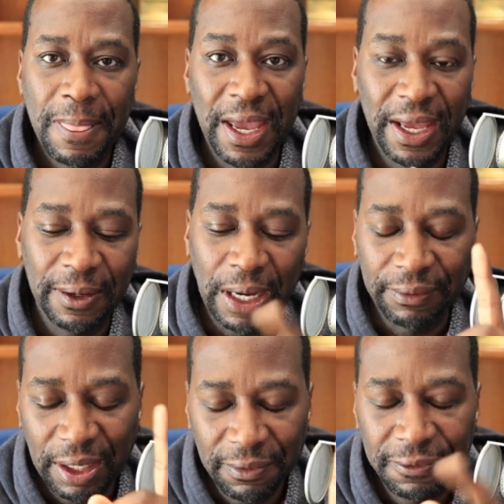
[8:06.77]
And I'll
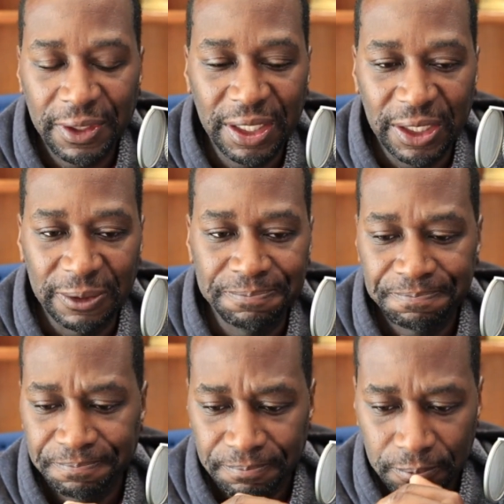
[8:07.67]
never forget,
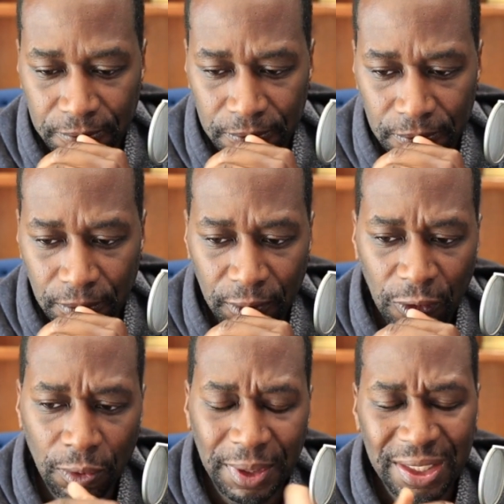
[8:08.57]

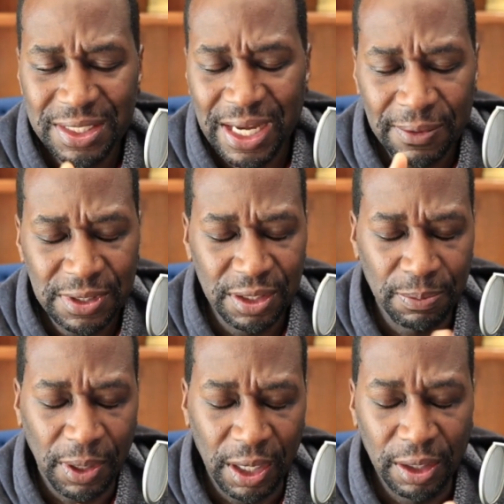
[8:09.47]
when me and this guy was going to
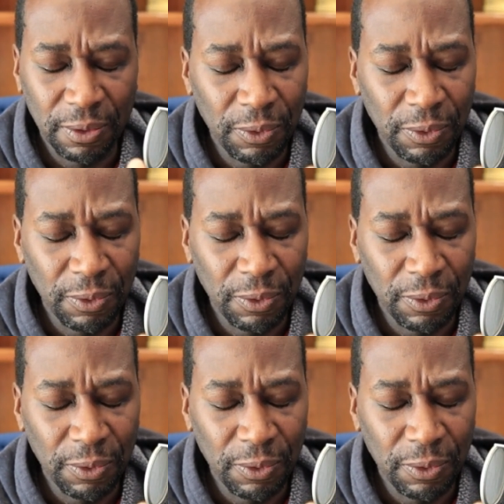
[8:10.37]
partner,